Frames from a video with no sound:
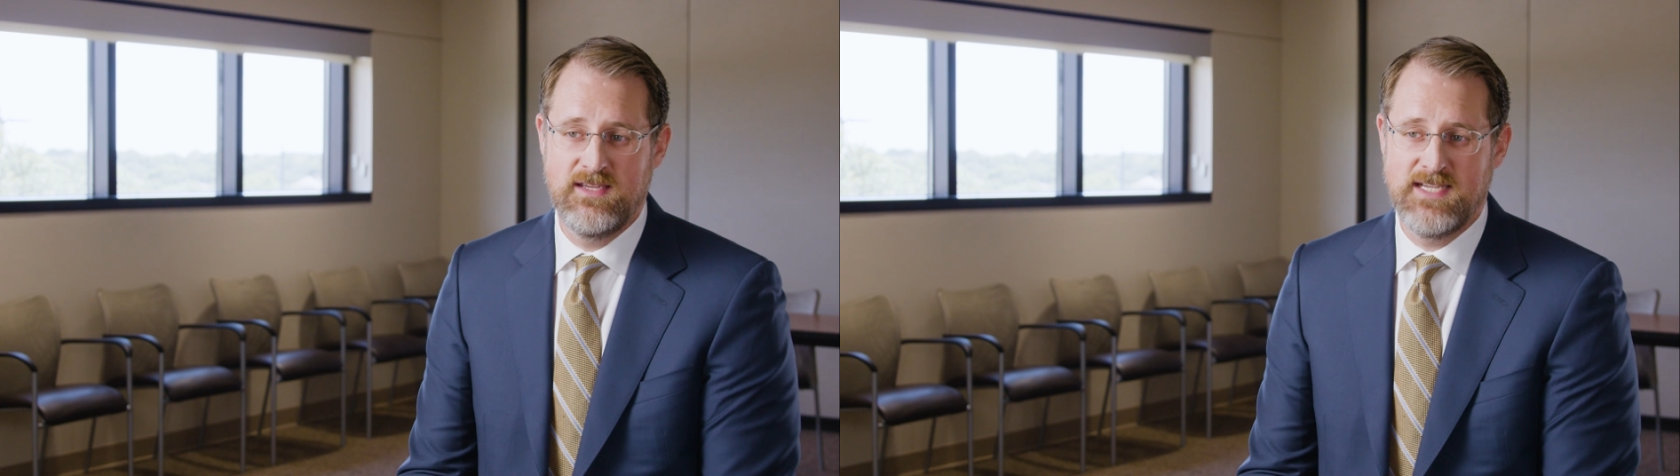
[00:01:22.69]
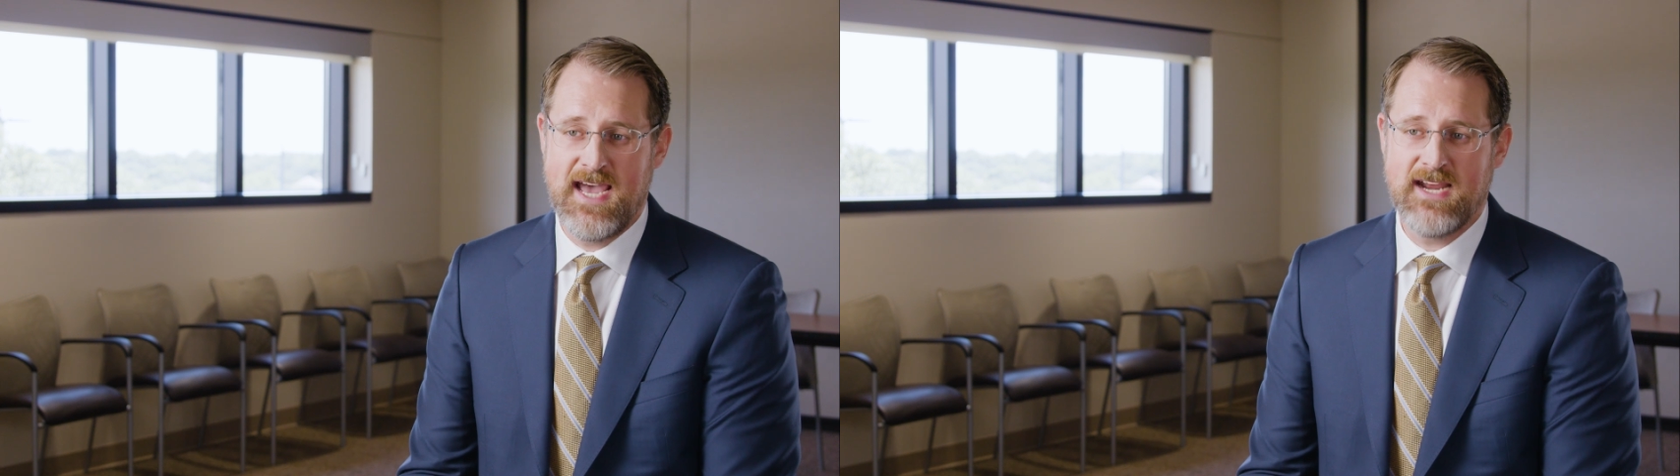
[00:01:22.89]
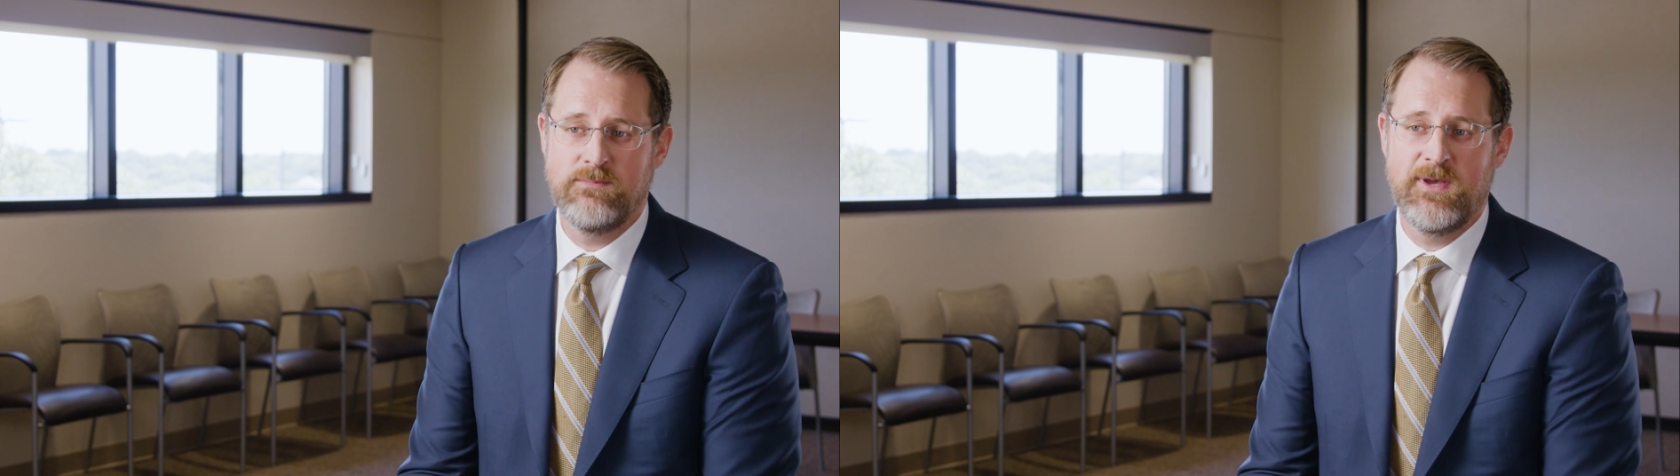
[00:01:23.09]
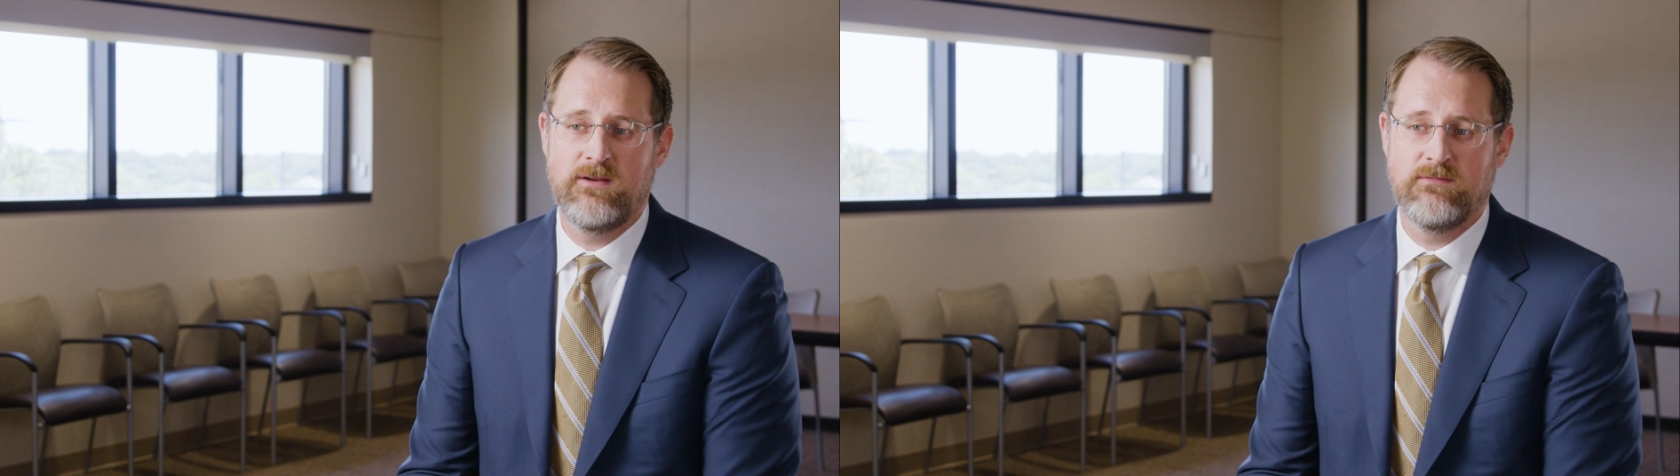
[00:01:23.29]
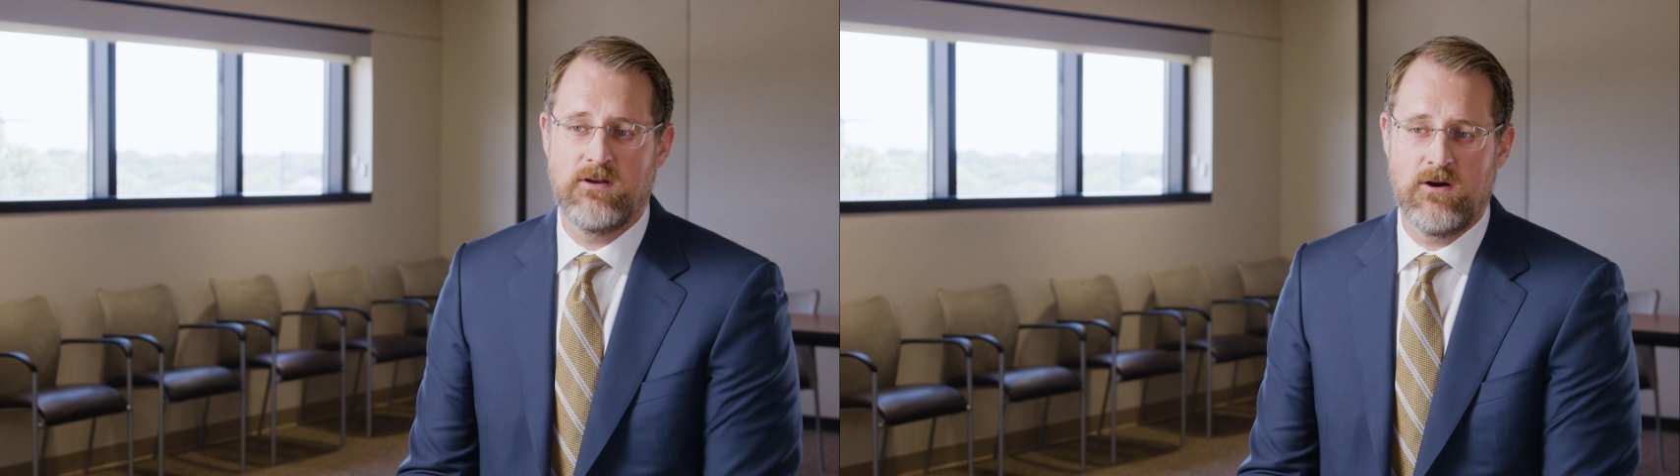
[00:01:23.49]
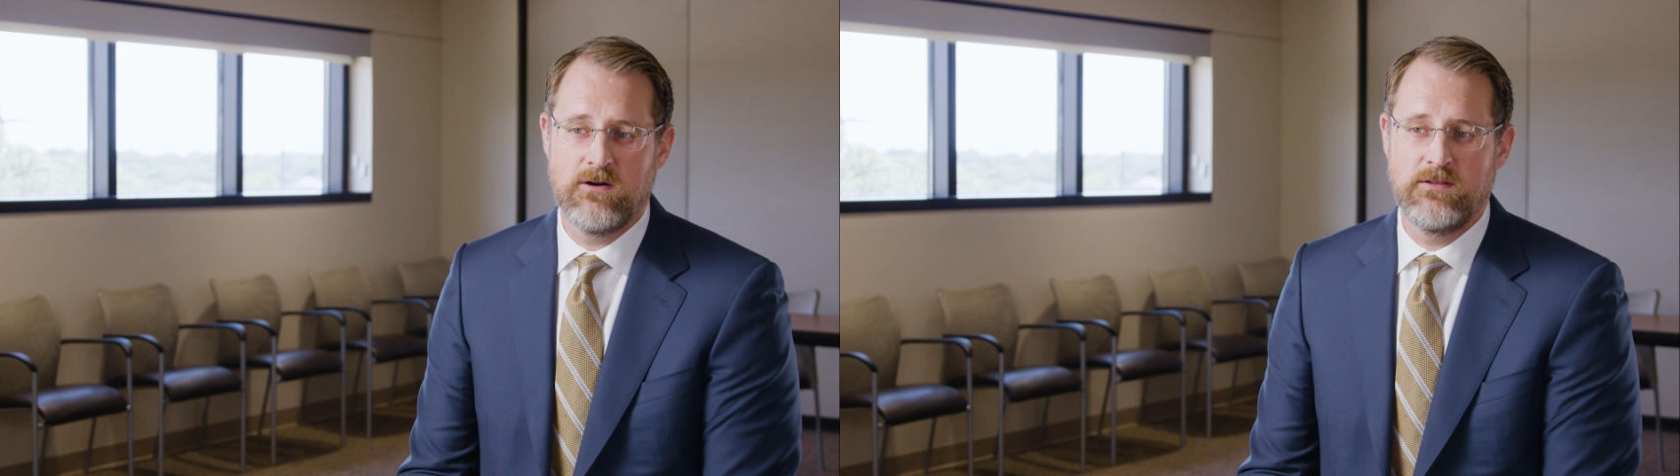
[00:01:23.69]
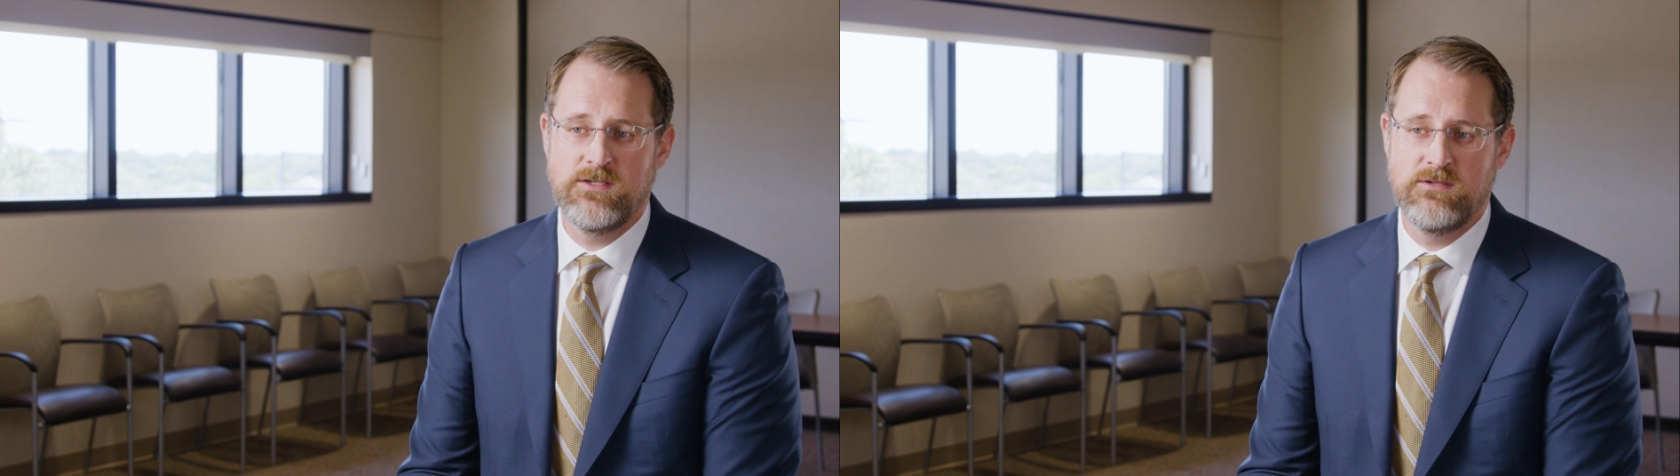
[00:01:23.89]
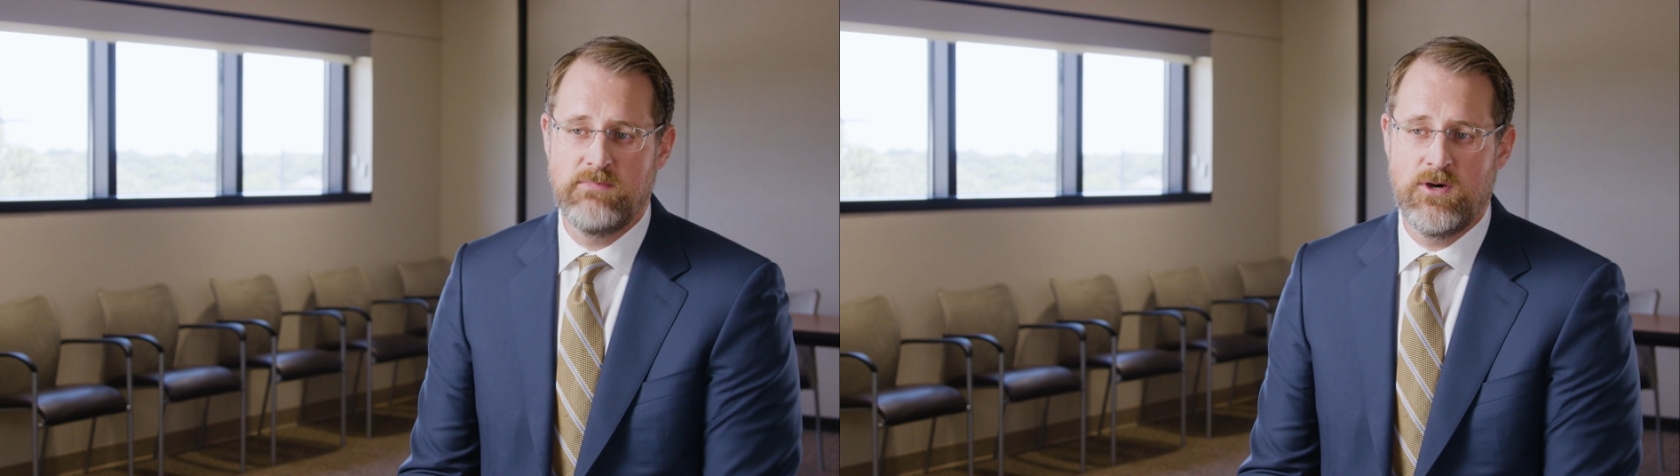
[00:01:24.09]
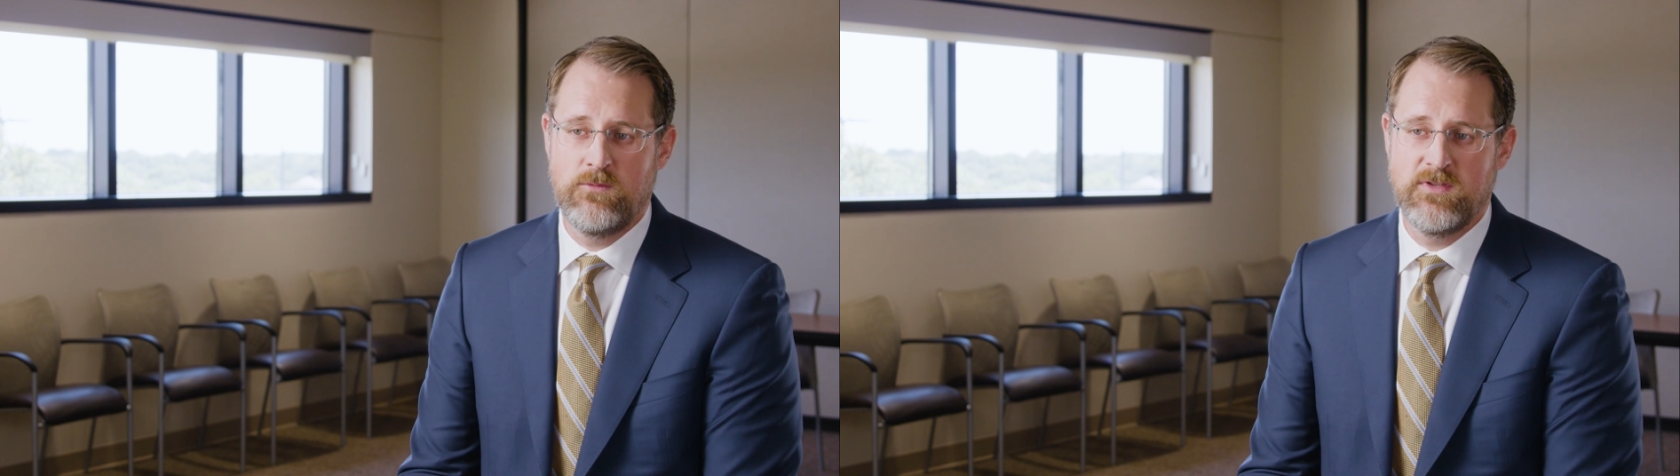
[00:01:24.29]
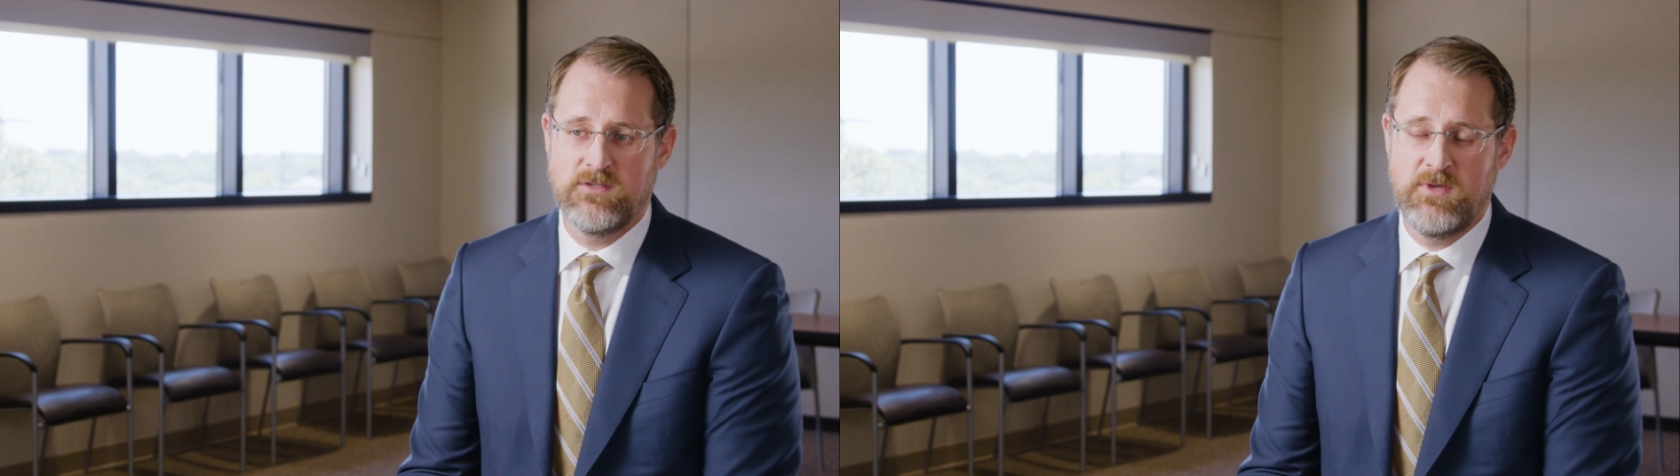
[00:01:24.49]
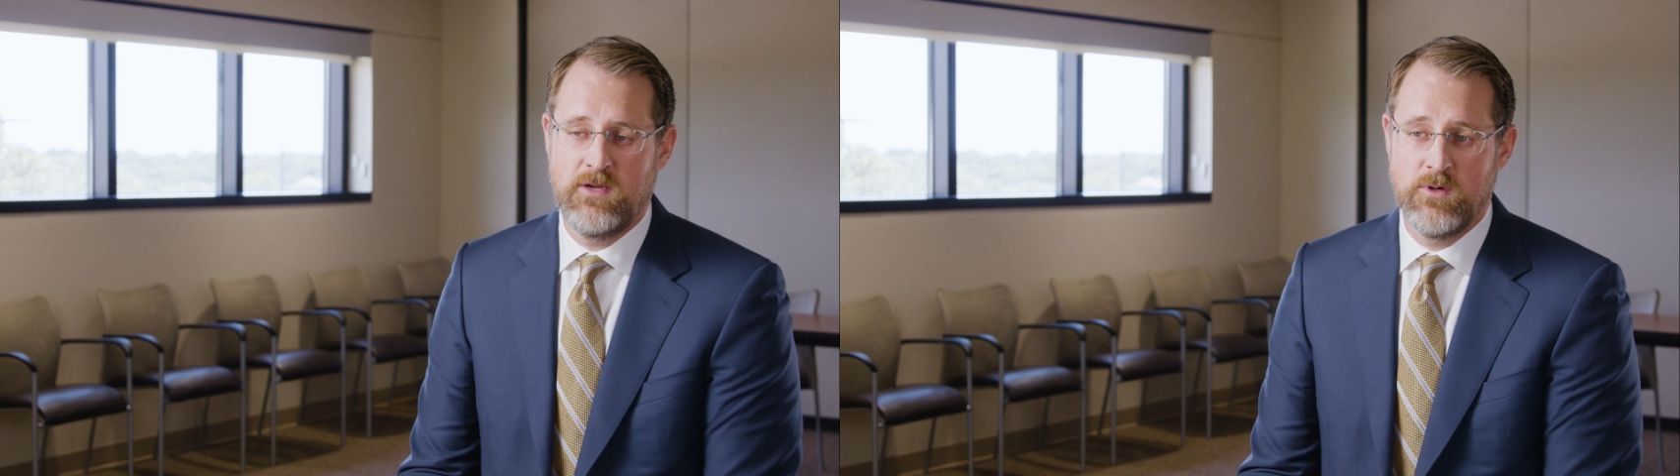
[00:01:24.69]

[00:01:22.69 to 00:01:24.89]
exact amount of cartilage and bone that's being